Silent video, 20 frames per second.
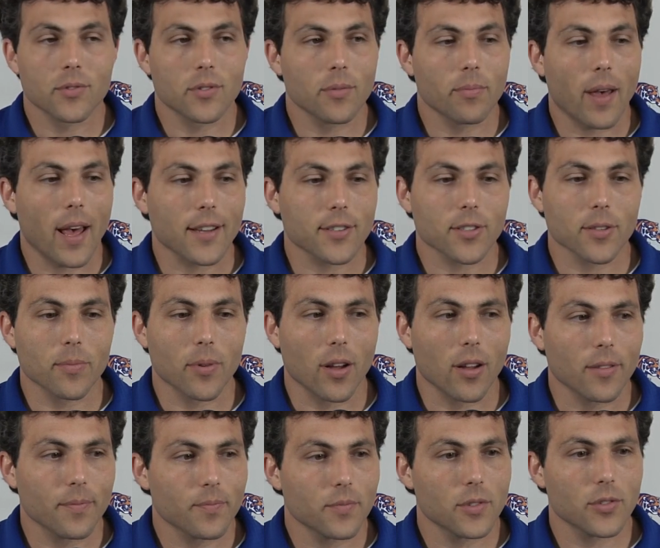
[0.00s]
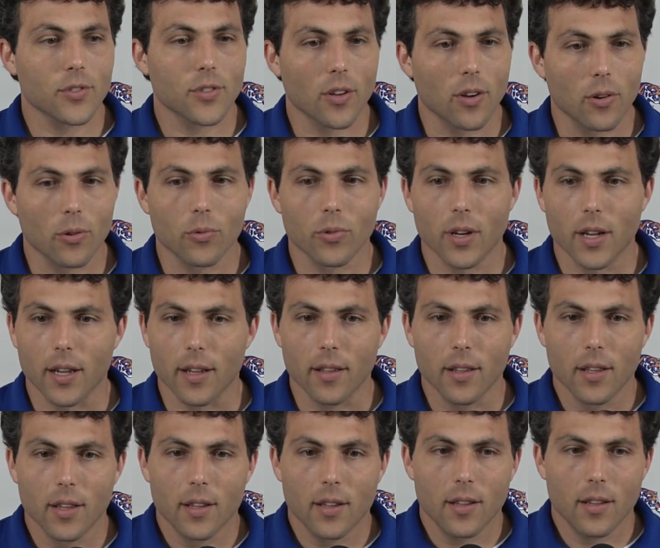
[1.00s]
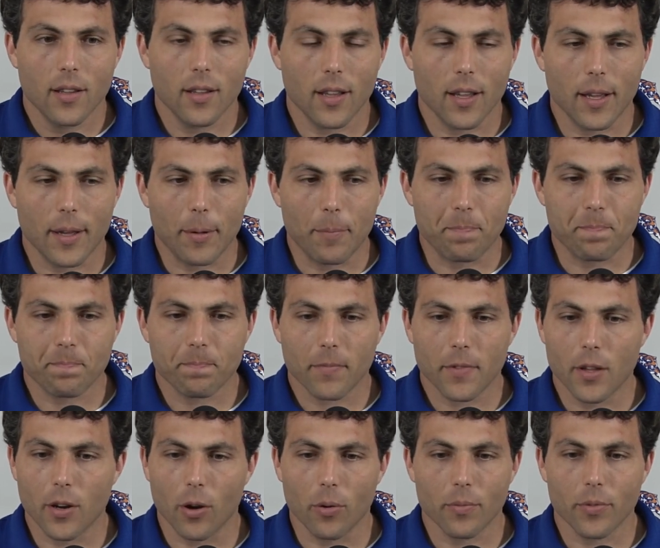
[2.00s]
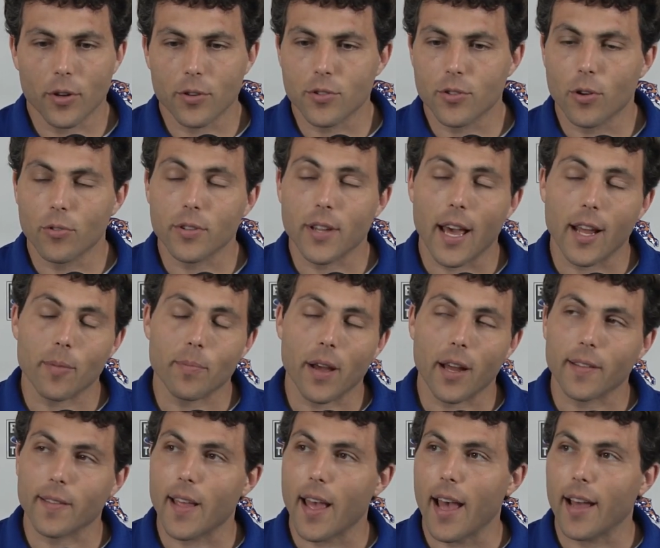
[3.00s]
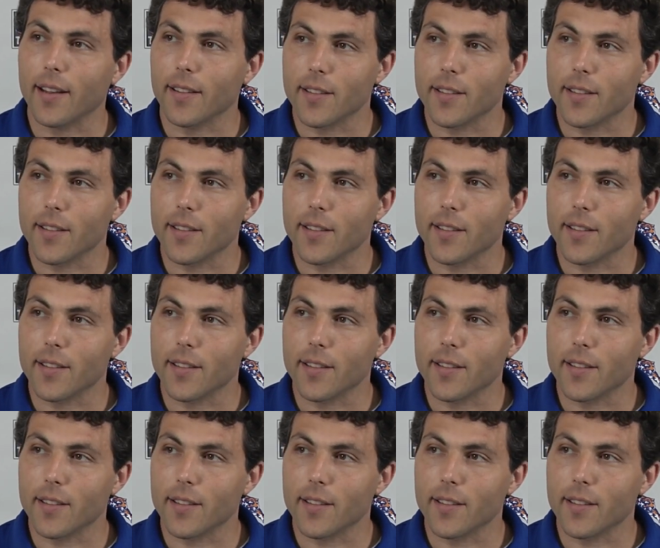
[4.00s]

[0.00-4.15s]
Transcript: basketball. So there's no doubt about that.